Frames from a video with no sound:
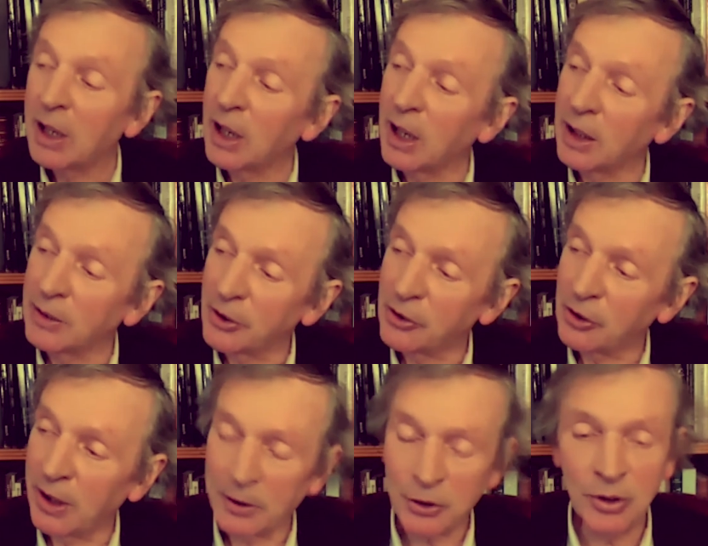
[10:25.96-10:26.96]
and the
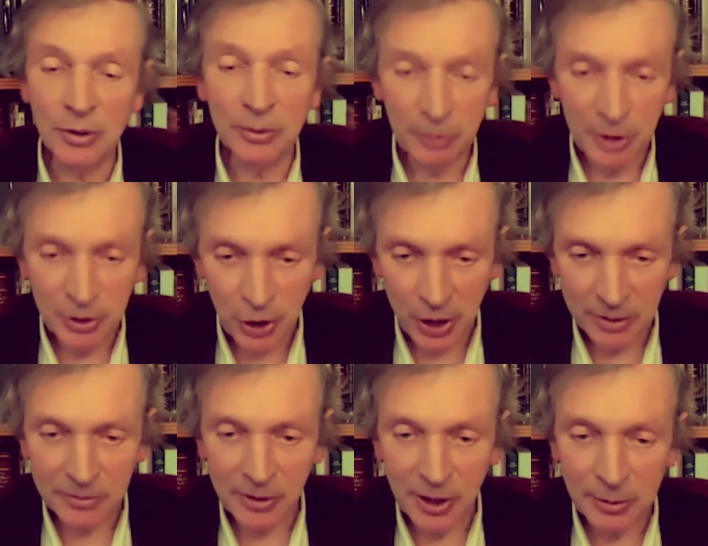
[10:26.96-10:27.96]
selection of gene
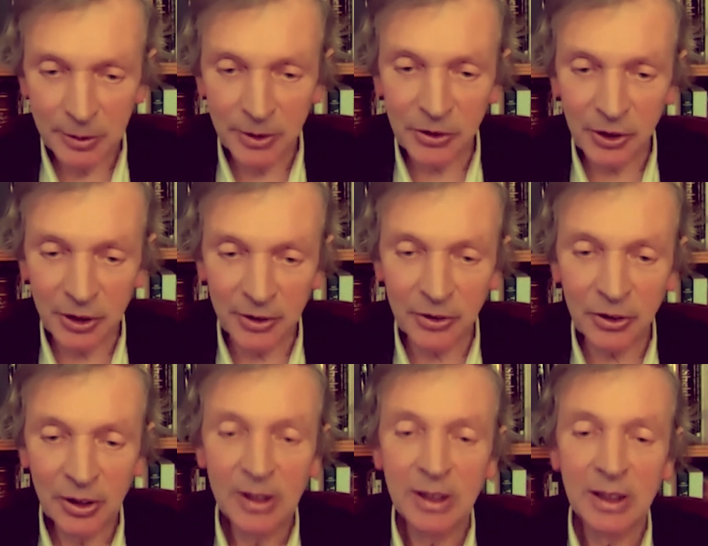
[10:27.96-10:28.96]
frequencies.
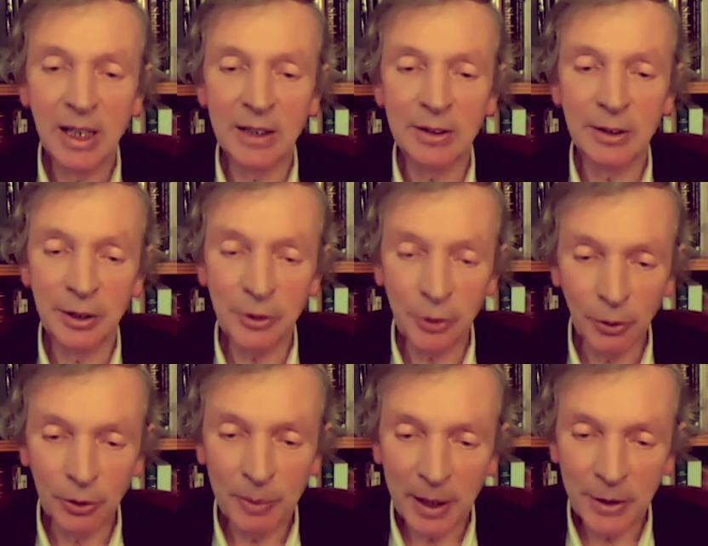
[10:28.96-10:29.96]
And it's all
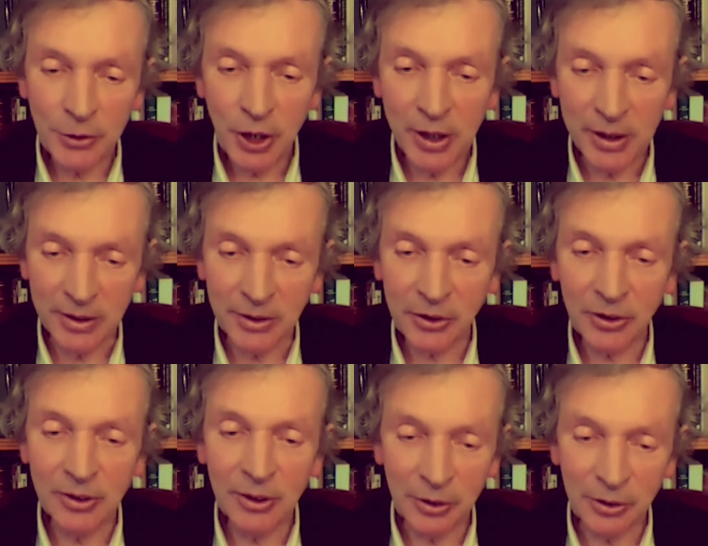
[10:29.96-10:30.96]
about genes. And
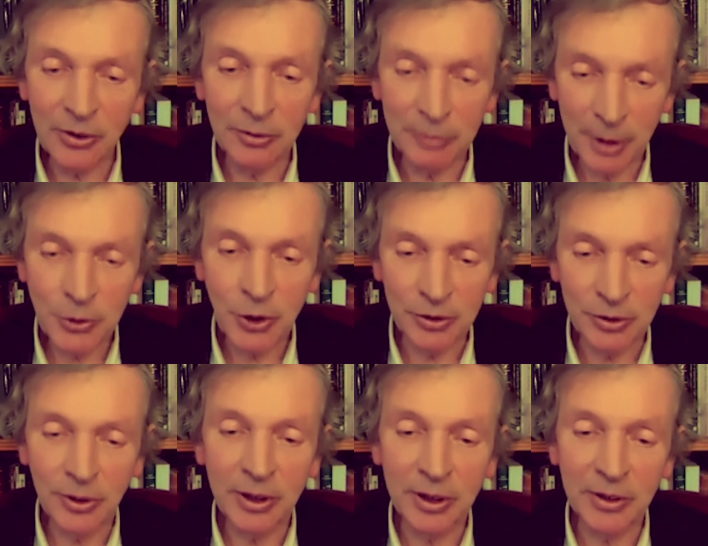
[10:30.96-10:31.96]
this is the Richard
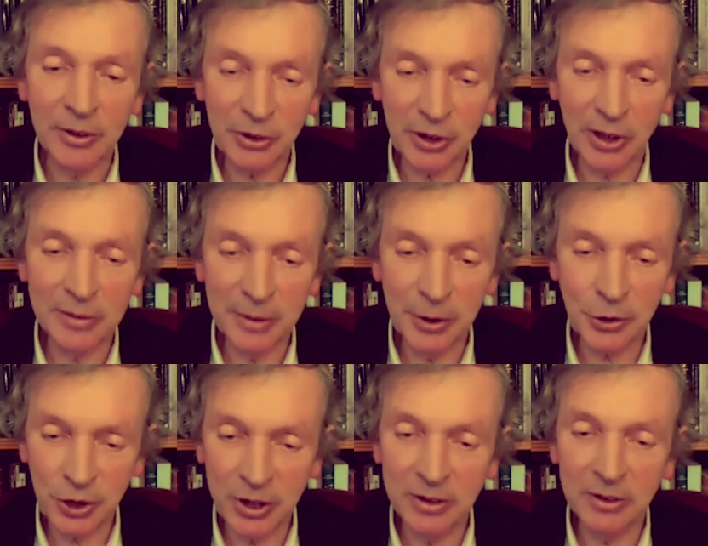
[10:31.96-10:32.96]
Dawkins selfish
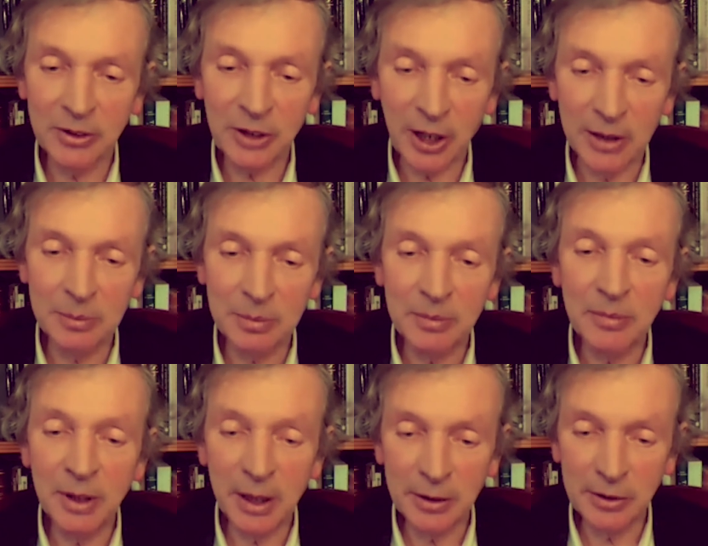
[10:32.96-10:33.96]
gene type
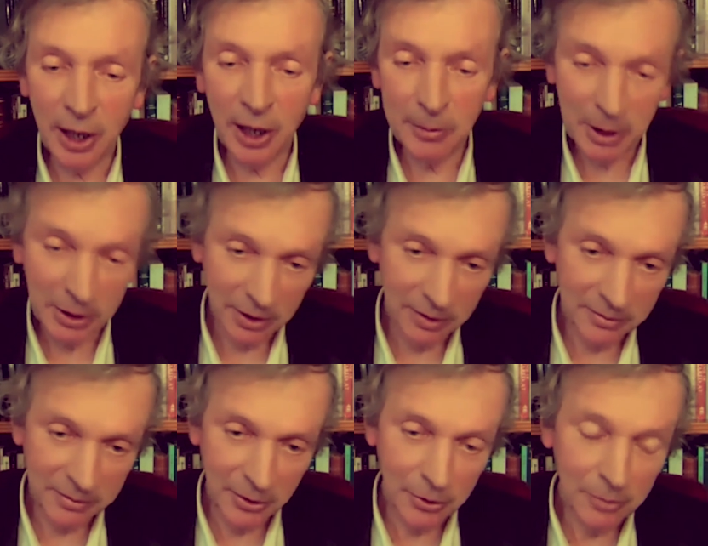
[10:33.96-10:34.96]
neo Darwinian
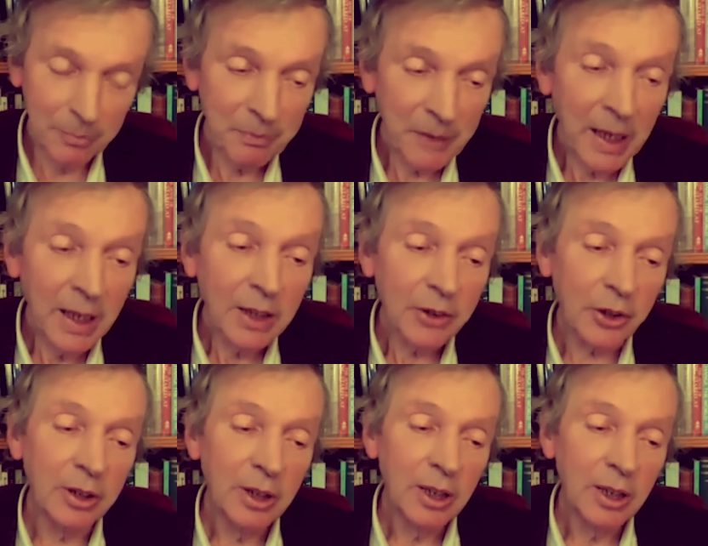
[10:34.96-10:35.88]
view. So